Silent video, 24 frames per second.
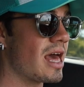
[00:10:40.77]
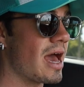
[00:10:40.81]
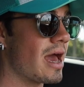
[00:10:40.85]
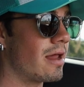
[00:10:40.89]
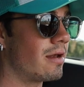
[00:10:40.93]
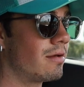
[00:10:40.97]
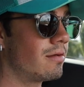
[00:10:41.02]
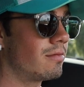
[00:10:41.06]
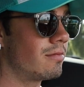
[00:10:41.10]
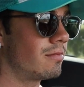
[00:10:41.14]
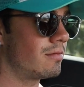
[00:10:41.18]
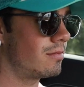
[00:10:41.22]
Press
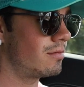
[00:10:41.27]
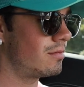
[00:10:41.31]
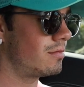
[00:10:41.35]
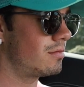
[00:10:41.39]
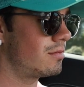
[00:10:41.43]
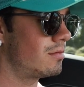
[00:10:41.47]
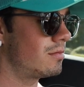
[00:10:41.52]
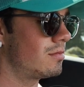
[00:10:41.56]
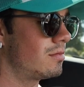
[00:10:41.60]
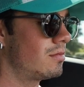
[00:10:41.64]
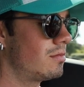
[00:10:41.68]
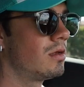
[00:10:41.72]
the button,
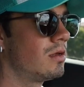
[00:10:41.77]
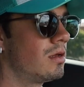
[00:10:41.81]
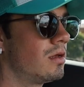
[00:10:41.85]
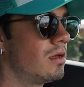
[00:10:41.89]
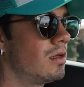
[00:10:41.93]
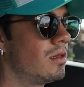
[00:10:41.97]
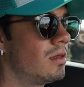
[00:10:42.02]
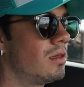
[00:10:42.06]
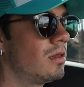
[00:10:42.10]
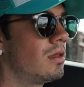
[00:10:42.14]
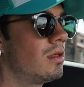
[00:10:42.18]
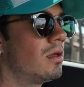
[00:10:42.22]
it
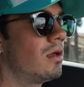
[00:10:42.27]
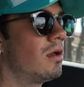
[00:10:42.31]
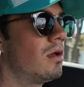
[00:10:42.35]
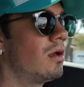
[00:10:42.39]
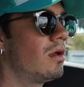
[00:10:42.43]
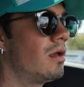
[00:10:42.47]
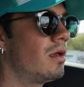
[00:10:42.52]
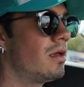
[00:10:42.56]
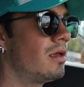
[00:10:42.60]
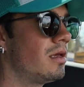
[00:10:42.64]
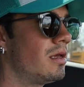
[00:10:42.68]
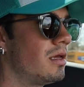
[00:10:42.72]
puts it
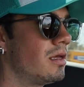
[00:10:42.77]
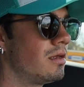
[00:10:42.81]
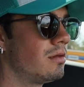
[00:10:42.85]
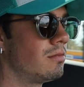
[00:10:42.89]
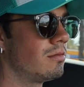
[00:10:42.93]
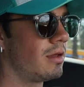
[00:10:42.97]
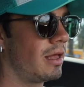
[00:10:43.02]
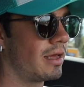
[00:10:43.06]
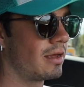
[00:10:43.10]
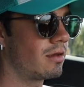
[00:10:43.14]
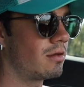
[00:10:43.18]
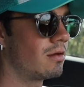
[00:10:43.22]
in
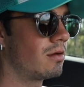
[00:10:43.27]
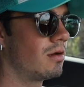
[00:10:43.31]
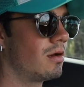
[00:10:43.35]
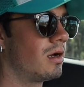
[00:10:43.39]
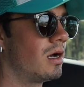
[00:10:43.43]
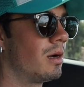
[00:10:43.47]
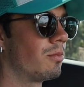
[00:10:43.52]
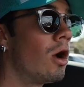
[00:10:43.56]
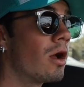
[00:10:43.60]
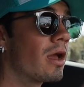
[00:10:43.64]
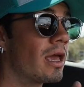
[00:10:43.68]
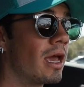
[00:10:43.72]
race
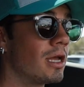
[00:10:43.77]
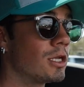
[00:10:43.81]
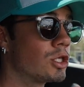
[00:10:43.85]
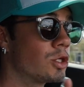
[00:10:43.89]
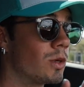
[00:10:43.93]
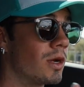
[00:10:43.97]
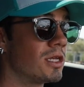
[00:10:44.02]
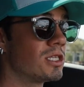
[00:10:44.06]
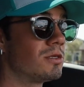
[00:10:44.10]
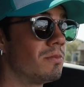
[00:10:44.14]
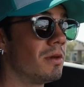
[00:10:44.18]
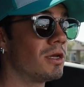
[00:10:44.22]
mode. Okay,
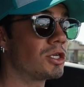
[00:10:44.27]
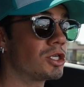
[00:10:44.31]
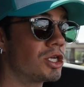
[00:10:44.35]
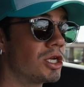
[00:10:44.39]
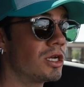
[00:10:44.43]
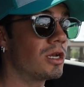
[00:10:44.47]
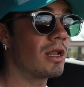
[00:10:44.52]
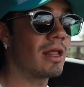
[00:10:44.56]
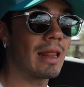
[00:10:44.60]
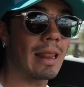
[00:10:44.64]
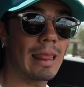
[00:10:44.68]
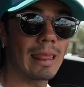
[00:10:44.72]

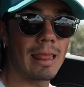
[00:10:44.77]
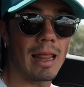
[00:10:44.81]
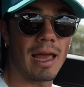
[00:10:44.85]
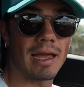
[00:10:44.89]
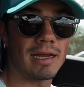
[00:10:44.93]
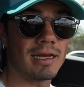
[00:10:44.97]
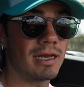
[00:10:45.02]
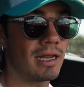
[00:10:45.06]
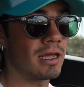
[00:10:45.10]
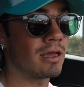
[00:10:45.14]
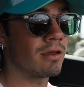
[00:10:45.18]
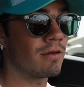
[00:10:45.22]
transmission,
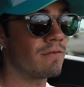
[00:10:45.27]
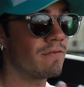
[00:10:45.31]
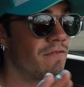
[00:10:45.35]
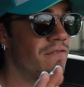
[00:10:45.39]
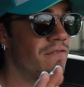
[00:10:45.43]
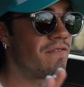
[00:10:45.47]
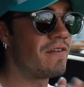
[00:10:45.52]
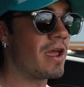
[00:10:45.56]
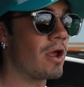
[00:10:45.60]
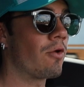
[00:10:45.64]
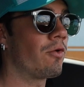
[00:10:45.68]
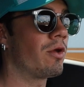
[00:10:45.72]
lightning.
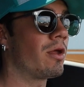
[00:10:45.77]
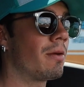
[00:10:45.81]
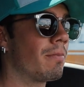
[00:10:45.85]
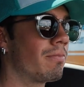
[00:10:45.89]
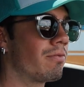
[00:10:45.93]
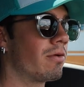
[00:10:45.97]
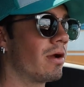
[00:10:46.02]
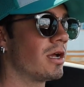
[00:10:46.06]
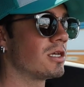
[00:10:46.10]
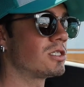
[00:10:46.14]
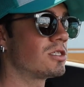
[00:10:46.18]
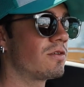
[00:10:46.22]
Very
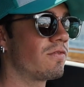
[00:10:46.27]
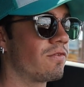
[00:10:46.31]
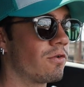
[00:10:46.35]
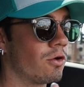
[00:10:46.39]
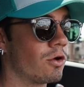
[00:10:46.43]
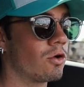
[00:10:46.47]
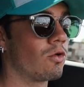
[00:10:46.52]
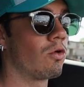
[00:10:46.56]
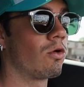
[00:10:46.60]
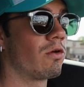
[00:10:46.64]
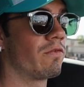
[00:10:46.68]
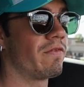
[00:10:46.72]
impressed for
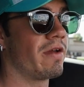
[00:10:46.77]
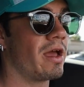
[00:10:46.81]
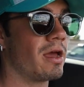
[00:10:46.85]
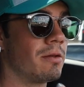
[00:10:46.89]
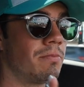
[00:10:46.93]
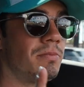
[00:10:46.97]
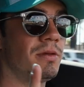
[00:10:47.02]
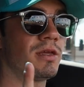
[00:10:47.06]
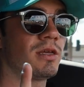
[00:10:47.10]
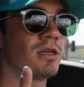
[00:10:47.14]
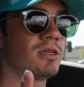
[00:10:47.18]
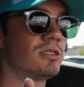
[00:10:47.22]
a
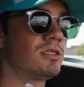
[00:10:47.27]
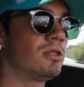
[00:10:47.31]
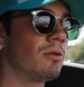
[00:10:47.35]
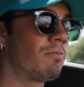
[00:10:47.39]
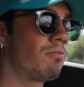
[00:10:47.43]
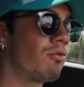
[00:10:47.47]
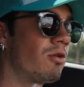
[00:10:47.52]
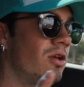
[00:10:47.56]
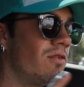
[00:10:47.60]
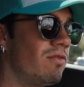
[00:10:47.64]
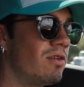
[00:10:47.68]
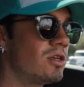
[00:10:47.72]
Corvette because the
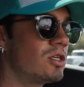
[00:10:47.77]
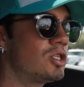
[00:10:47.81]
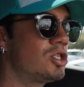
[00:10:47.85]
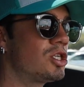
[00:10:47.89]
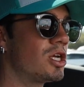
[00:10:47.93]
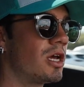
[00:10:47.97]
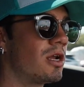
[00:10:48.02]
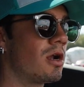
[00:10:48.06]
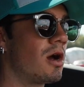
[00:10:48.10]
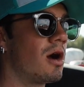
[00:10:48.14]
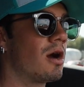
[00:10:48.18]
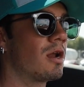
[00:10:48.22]
previous
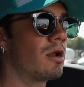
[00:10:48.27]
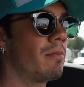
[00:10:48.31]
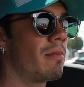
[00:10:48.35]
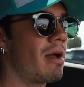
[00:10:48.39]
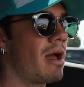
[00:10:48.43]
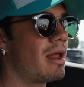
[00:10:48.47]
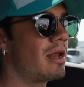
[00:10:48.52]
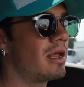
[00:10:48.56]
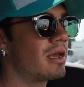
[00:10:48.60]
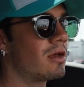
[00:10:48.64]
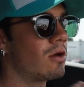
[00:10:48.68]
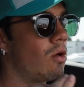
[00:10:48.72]
gen
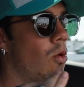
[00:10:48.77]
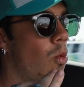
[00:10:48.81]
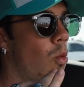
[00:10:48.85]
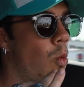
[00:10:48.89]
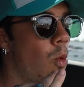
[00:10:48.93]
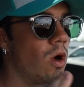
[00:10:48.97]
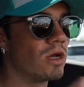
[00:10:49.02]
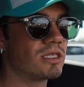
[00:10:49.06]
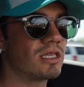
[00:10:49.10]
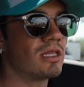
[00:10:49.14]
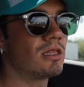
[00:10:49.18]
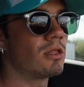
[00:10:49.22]
automatic
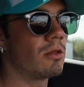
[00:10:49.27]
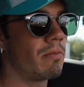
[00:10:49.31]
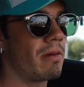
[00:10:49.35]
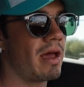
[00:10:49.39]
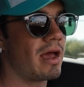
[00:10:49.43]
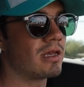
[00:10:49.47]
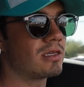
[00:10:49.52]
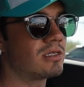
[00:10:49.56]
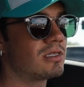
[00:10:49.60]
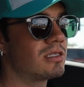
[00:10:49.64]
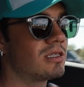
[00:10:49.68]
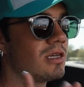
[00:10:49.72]
wasn't the
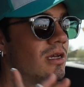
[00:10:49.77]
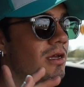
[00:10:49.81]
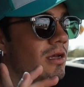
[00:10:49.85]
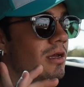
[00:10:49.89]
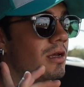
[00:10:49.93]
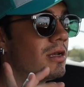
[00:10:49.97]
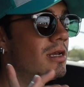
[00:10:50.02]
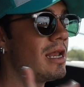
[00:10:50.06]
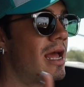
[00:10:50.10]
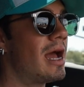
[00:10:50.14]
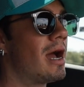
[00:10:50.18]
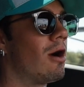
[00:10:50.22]
best.
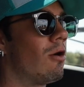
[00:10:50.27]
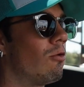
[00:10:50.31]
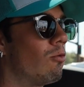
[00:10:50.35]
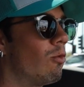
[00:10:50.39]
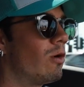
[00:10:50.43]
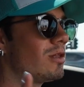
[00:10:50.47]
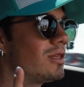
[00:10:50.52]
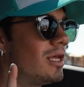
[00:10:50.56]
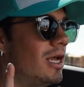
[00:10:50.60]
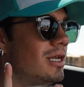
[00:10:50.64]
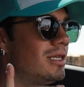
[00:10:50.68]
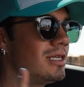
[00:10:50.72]
Now,
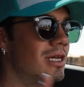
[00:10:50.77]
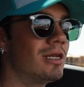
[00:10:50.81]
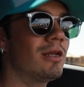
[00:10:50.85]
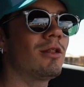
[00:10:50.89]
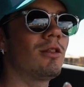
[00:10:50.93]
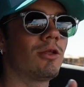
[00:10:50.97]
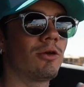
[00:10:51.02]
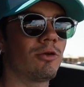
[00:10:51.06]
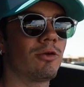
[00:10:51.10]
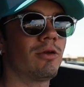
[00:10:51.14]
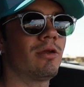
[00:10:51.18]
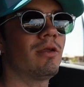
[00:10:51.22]
what they didn't
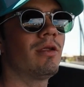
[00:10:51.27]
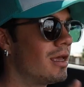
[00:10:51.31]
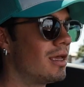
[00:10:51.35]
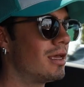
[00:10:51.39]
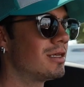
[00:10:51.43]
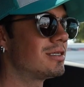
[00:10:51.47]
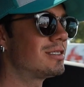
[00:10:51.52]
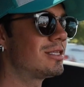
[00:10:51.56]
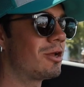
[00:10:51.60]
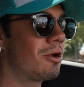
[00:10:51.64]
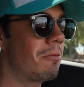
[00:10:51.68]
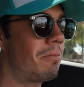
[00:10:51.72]
learn
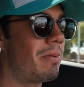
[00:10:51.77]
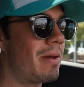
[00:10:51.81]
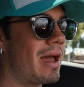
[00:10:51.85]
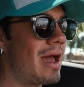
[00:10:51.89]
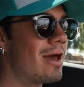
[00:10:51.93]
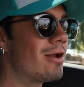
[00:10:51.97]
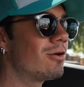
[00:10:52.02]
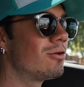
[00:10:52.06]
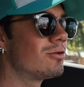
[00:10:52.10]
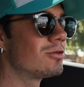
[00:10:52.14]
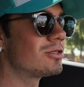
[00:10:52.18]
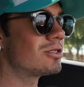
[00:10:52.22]
is their
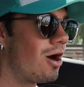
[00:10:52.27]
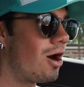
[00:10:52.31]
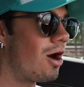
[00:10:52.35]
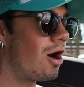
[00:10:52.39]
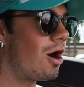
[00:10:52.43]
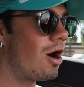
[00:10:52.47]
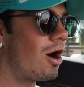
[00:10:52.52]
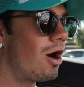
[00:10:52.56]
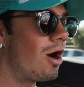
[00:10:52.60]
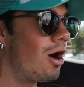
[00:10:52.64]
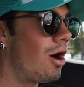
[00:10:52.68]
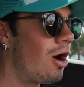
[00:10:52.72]
paddles
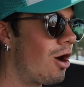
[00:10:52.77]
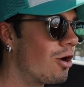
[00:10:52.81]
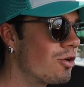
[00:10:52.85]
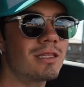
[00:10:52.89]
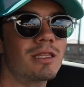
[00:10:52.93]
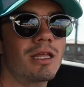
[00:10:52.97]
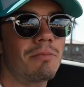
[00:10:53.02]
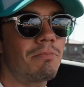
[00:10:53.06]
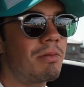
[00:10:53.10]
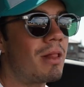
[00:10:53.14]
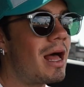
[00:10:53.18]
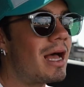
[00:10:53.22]
are
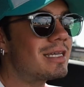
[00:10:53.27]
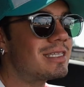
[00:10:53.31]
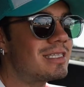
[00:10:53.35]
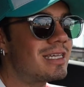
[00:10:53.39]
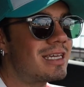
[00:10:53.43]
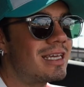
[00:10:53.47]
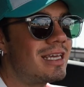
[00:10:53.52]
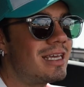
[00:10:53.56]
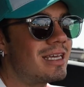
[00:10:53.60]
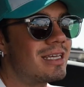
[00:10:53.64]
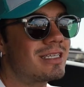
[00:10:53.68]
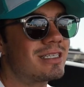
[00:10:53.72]
the
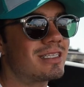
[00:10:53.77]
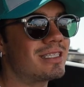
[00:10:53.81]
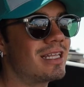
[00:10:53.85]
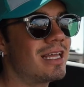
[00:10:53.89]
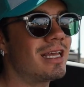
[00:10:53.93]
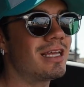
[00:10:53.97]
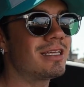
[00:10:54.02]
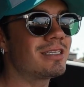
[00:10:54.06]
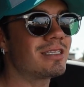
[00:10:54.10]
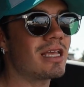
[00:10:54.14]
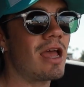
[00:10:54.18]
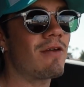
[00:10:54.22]
plasticiest
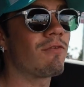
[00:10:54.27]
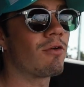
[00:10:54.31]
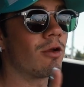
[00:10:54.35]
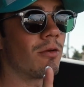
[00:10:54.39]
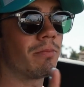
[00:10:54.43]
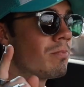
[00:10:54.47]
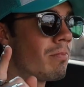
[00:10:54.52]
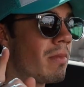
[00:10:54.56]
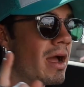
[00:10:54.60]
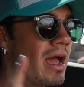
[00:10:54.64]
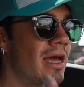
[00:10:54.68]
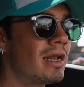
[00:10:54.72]
things ever.
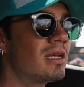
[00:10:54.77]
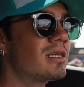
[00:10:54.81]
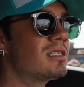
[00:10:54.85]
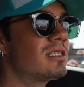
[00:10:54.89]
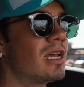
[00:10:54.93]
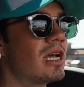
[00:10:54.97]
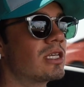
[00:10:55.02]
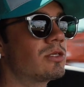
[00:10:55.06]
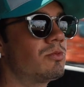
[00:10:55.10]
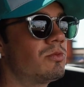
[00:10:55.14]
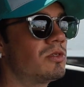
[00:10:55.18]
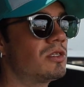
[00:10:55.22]
My
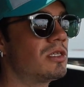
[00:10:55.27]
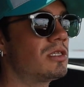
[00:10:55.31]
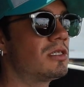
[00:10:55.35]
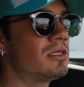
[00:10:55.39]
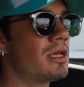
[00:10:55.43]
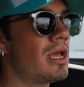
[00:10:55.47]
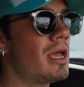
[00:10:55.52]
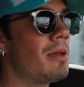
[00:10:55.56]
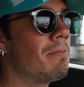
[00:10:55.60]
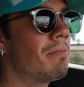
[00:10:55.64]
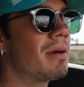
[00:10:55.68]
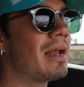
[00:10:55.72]
NSX was the
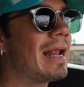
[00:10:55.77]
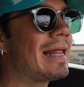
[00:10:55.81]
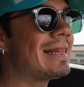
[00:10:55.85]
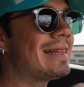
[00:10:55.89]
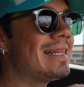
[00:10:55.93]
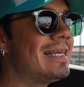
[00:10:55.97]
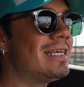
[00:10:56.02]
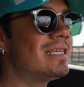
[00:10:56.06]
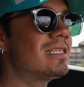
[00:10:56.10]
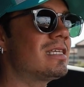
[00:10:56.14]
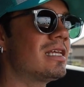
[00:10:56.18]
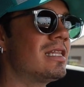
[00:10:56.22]
same, but at
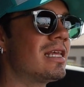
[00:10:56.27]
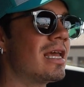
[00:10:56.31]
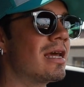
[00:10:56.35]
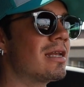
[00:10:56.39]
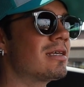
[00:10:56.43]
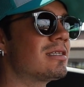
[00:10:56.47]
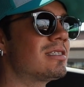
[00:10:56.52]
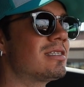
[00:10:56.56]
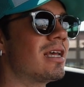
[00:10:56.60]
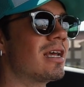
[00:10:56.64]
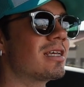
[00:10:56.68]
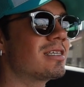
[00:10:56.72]
least in the
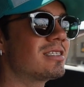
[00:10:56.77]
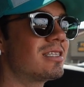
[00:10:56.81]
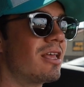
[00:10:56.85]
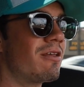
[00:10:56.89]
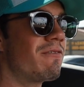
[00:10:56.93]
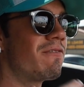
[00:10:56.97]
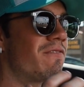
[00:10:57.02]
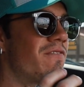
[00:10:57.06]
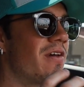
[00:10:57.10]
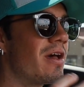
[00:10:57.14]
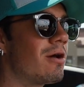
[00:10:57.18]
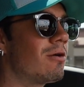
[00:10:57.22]
NSX they
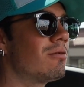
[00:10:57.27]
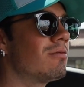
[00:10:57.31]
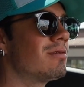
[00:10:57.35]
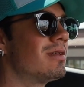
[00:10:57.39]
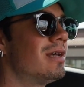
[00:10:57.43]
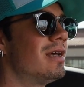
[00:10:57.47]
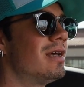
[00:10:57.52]
felt